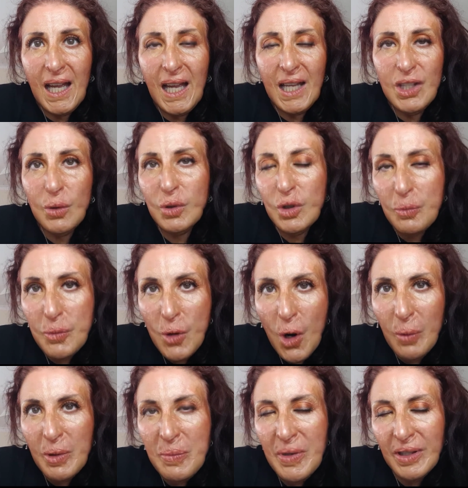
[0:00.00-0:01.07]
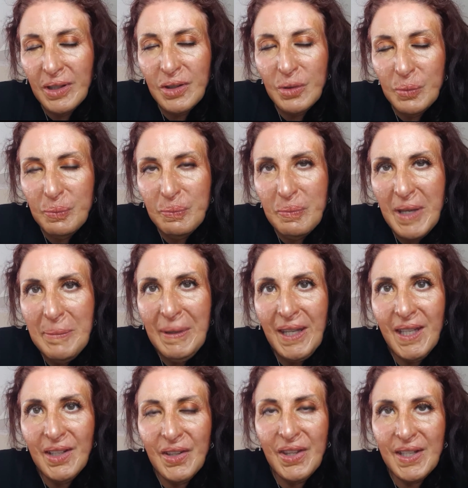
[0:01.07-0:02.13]
You'll maybe
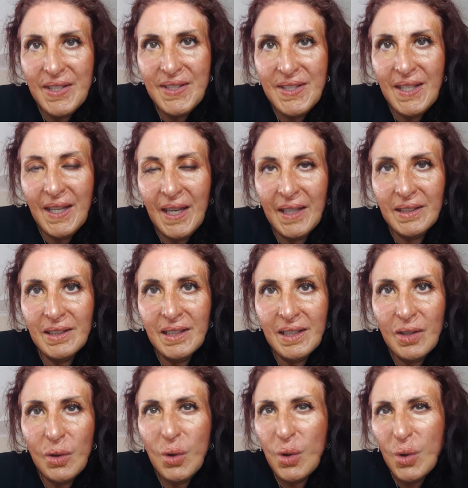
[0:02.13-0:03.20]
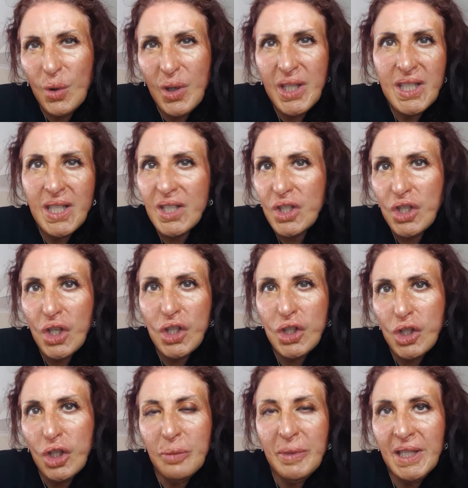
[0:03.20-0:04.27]
hear this saying, oh, it's
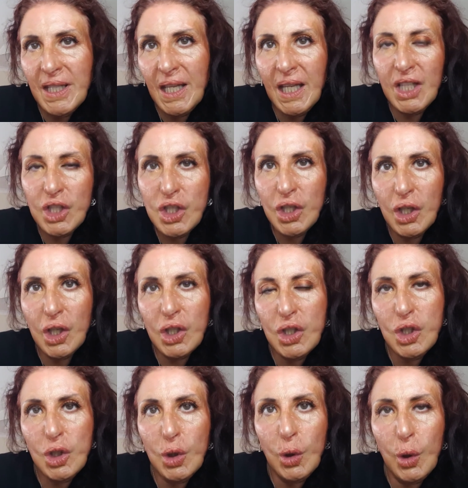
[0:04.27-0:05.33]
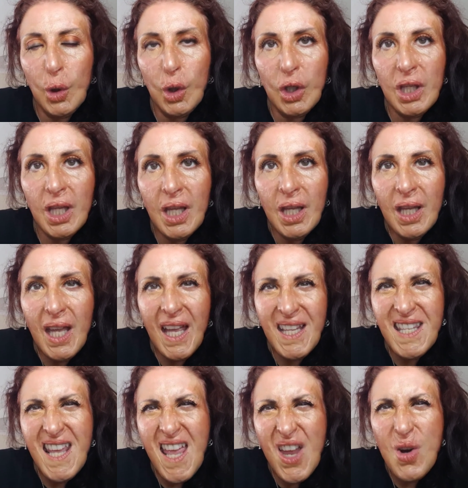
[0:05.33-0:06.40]
just human nature to look. And
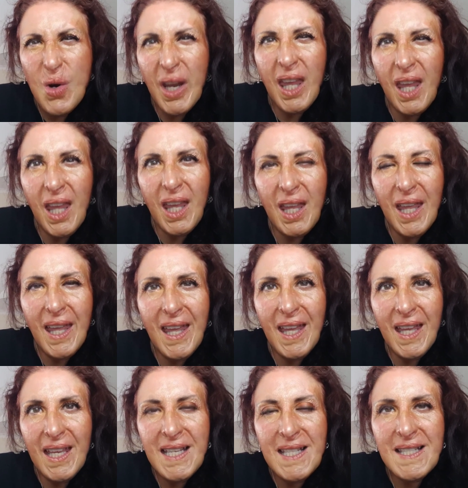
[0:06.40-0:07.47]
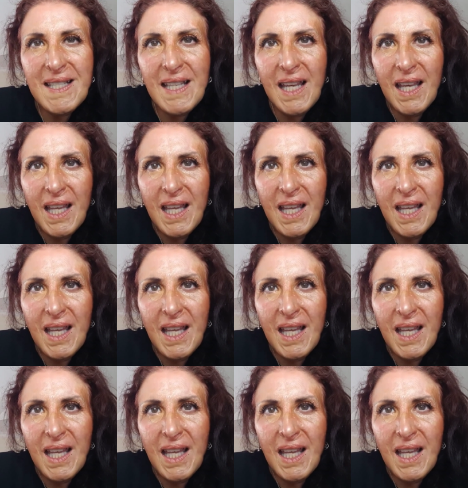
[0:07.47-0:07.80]
yeah, okay, it is.